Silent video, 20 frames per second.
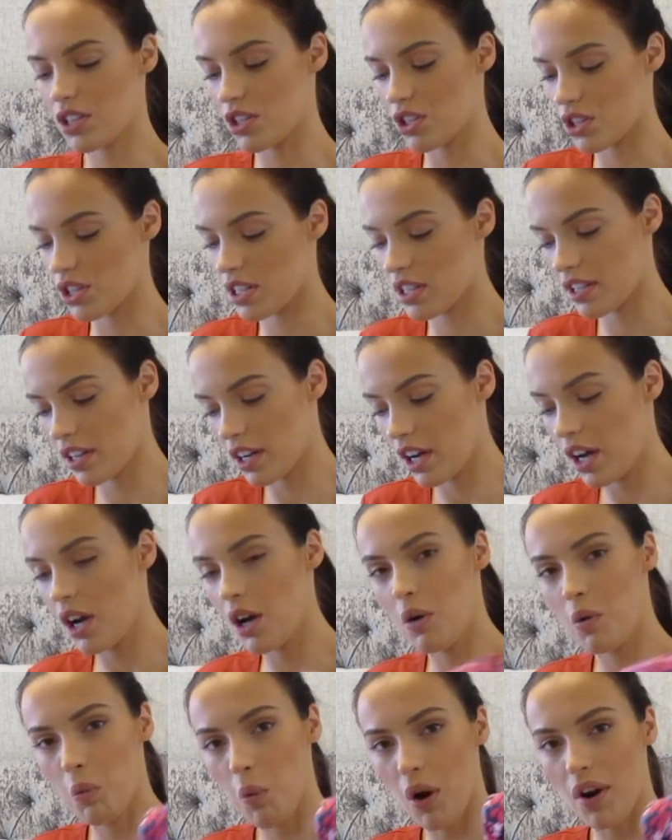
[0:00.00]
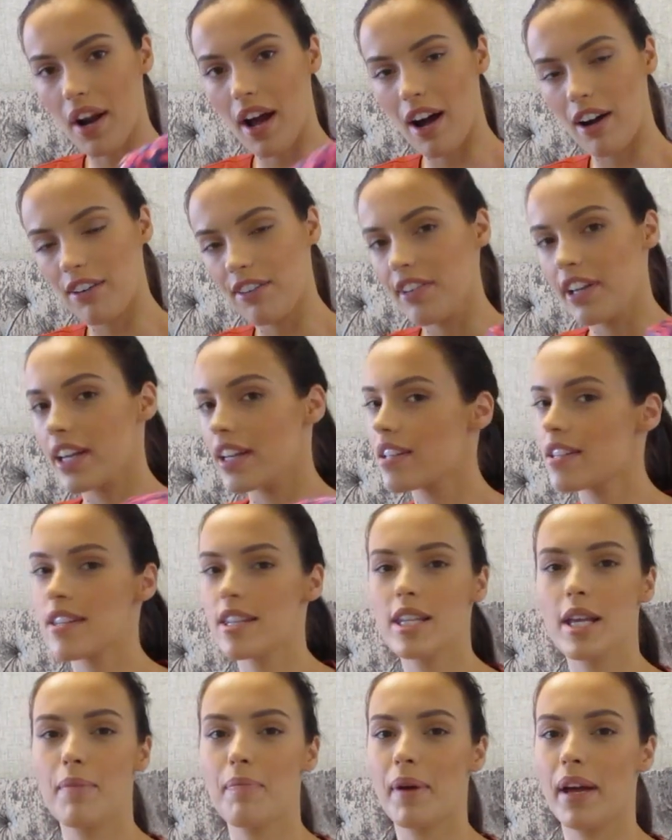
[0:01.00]
to just one outfit,
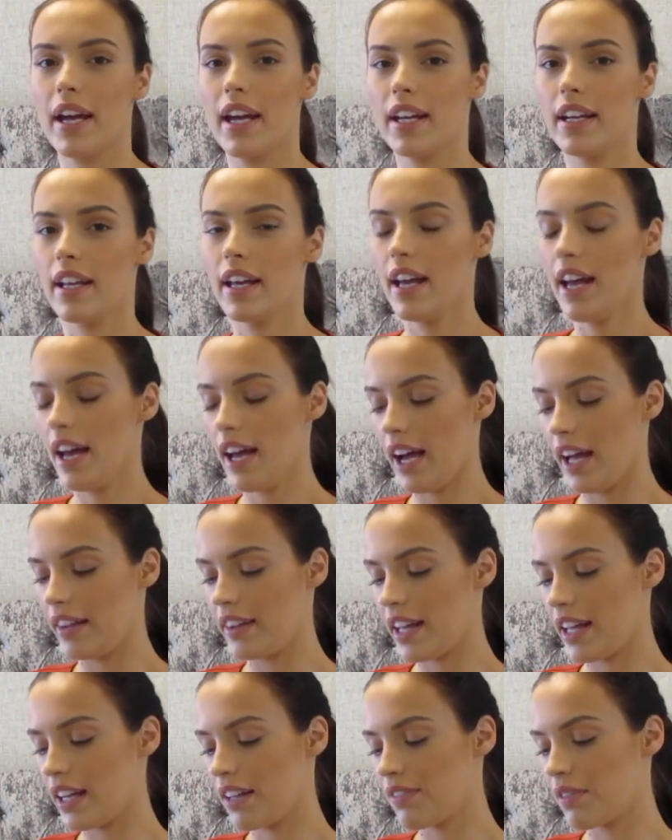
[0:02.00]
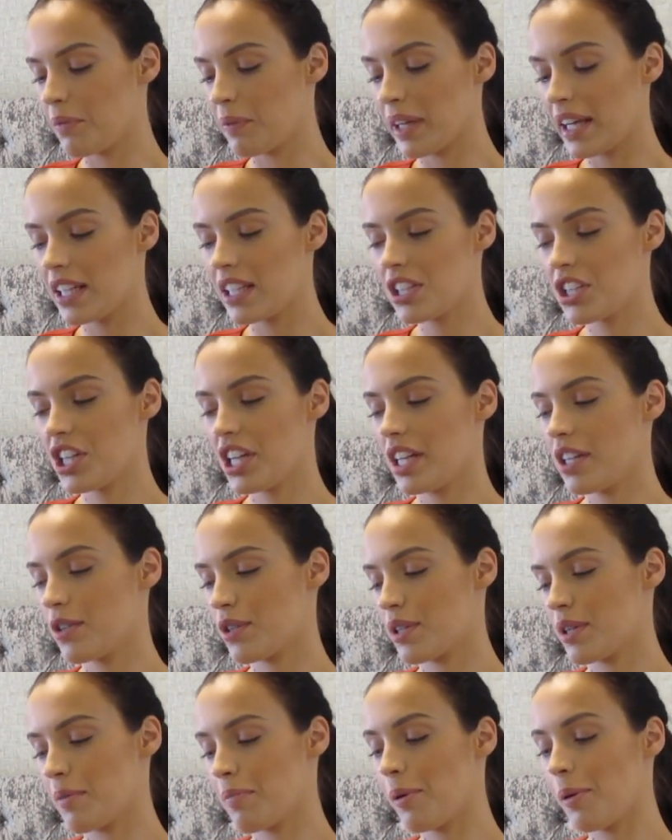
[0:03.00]
slip in, and then if I'm getting a
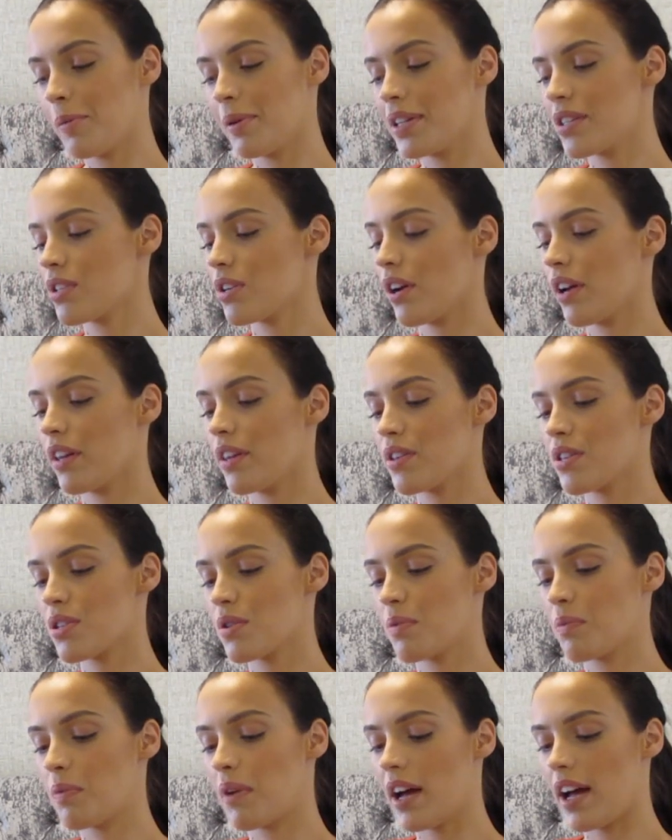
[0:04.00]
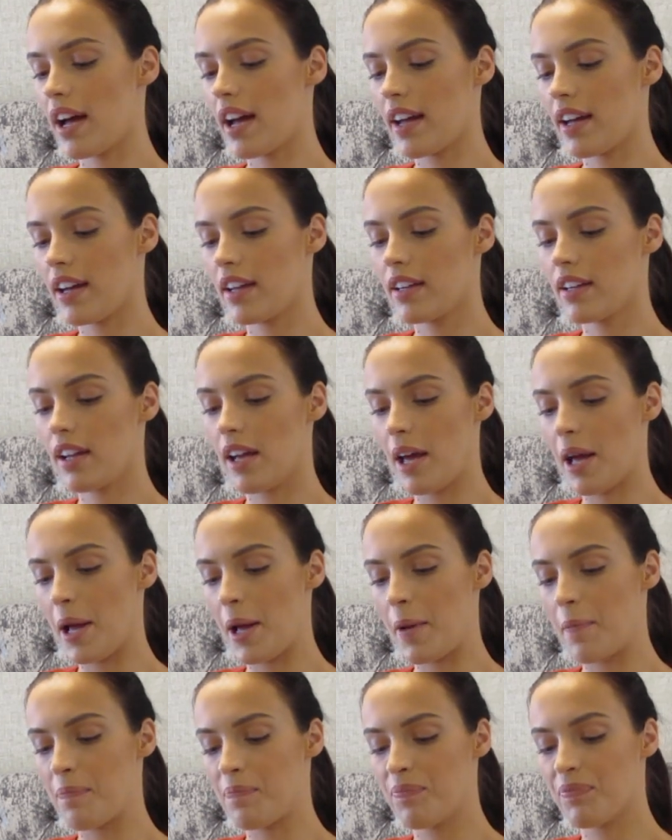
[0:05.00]
change in a public toilet somewhere,
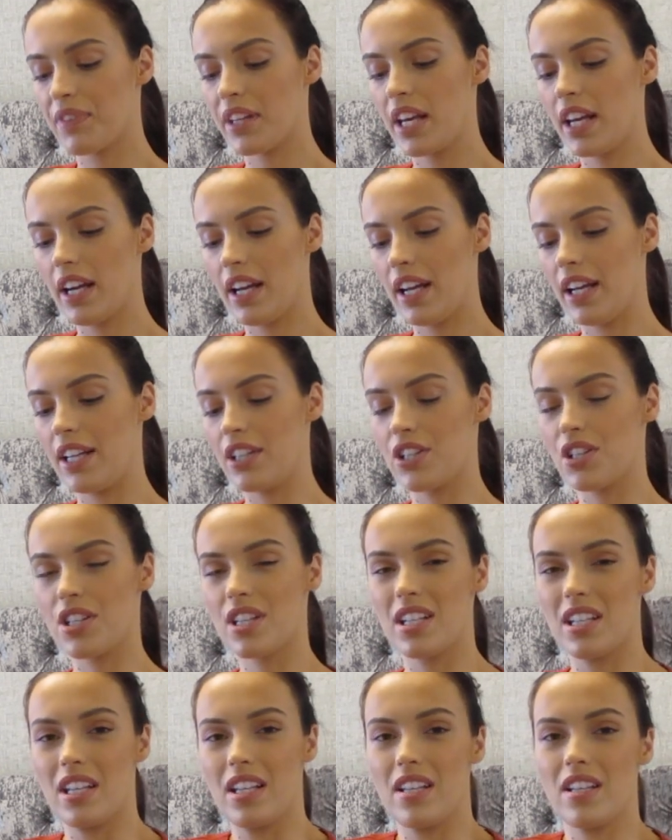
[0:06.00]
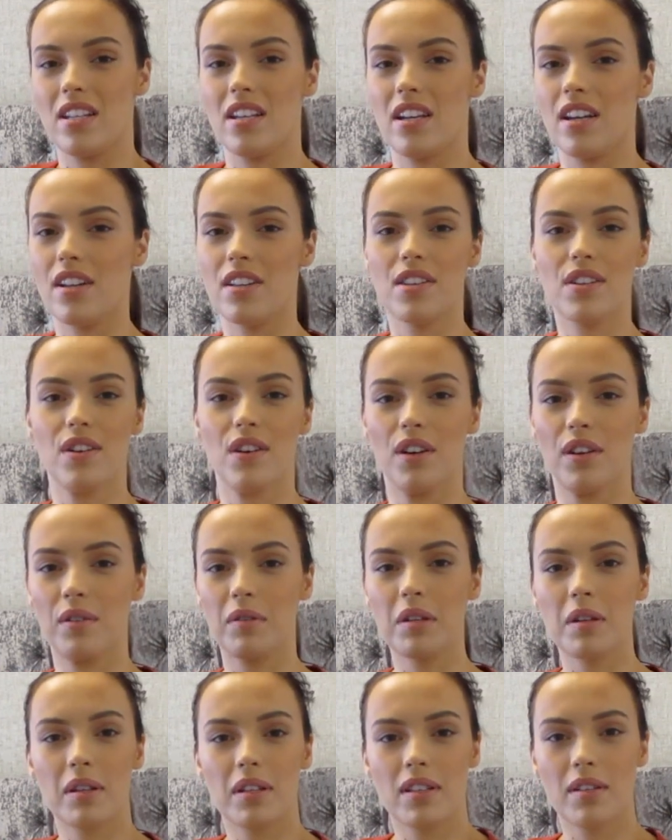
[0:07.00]
it's just easier to
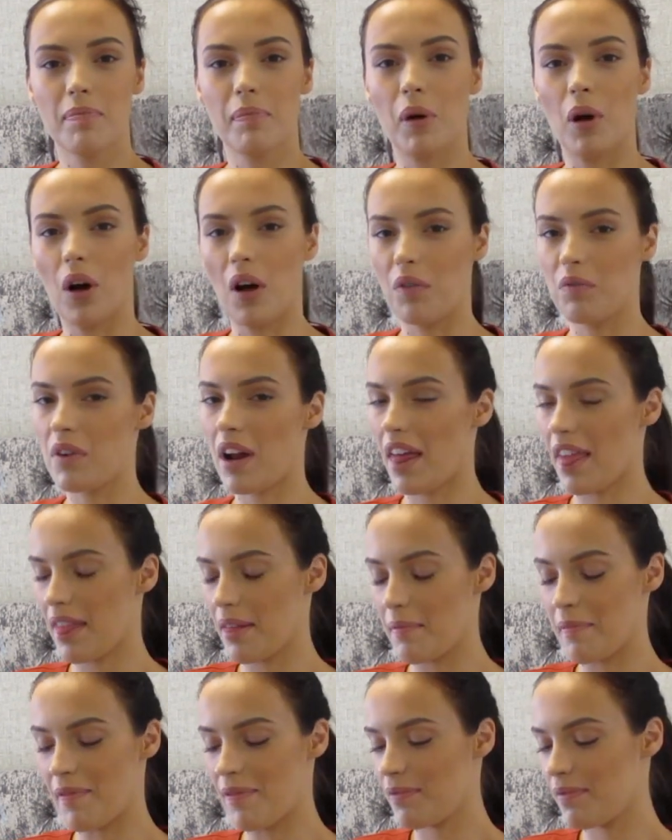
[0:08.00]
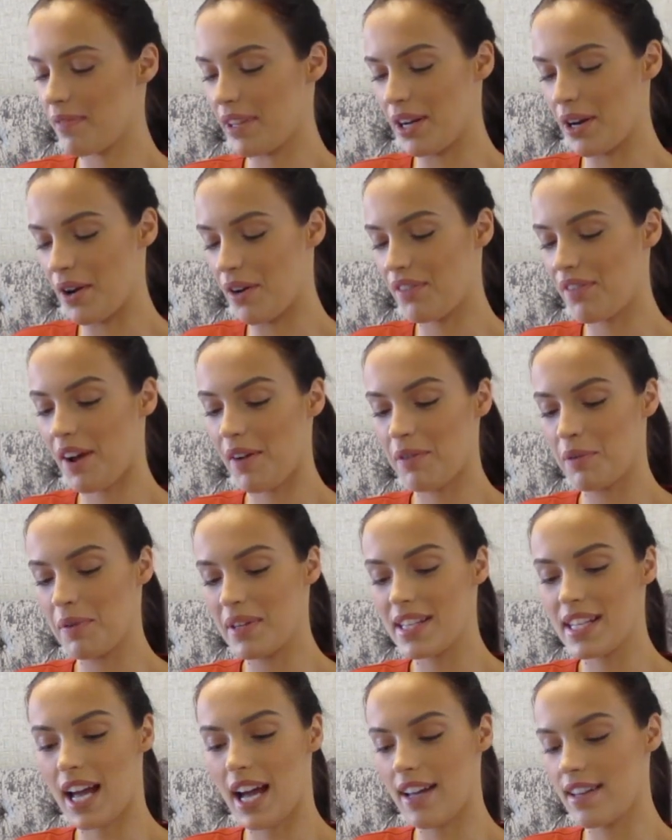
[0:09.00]
put on rather than, you know, backing
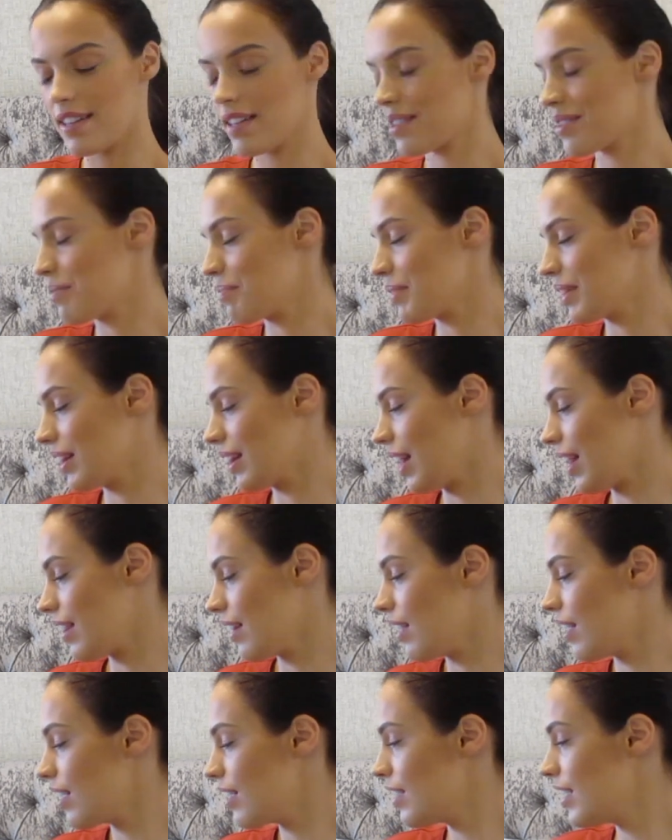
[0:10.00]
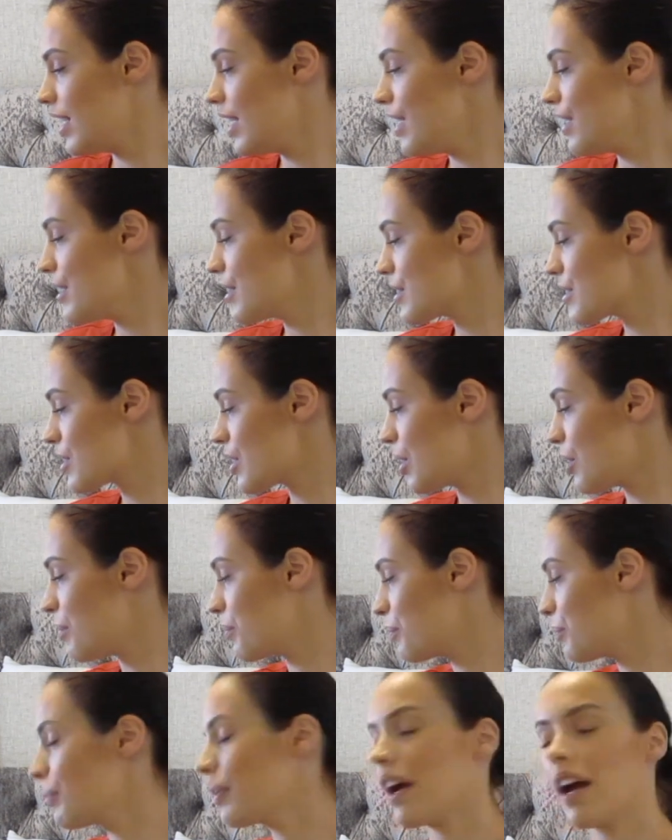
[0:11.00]
in tights or something like that.
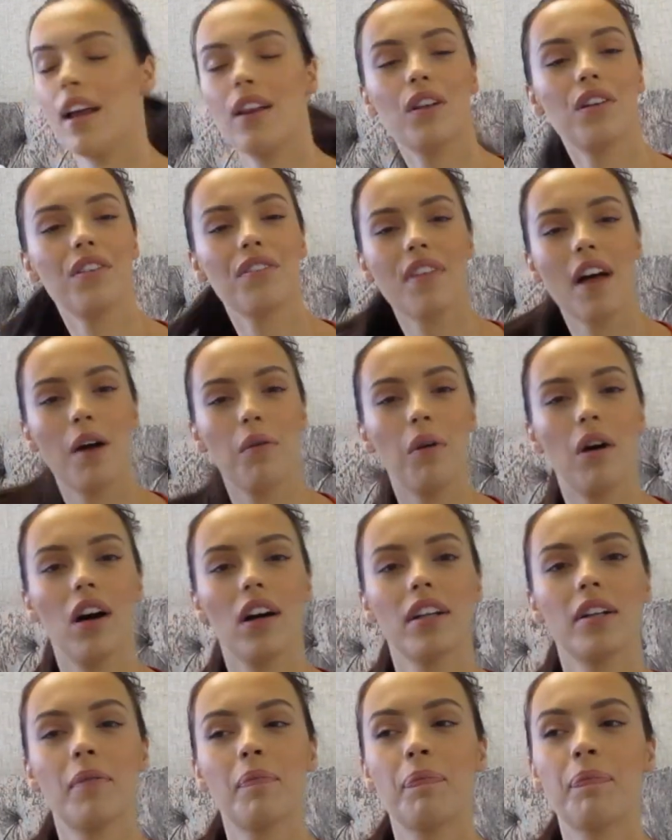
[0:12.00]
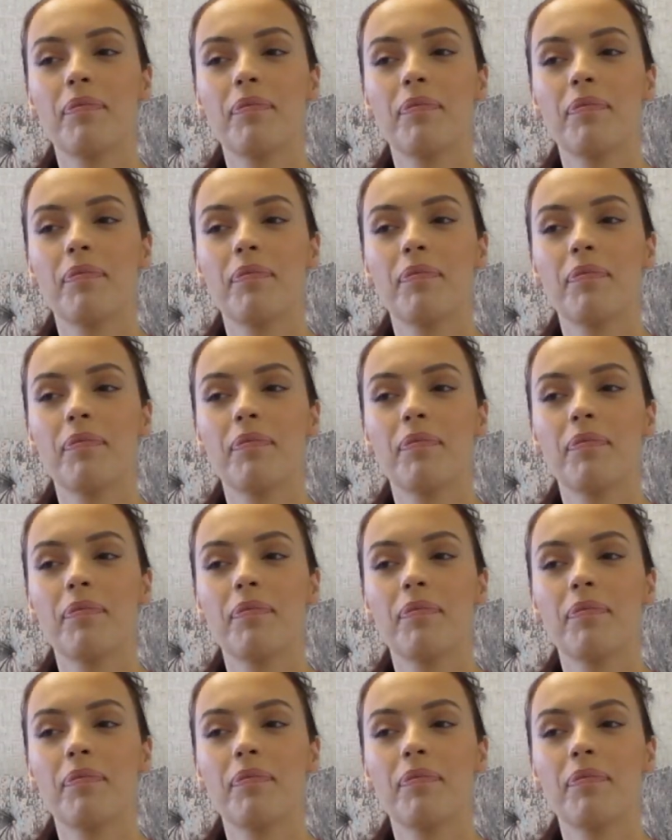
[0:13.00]
So I love that one.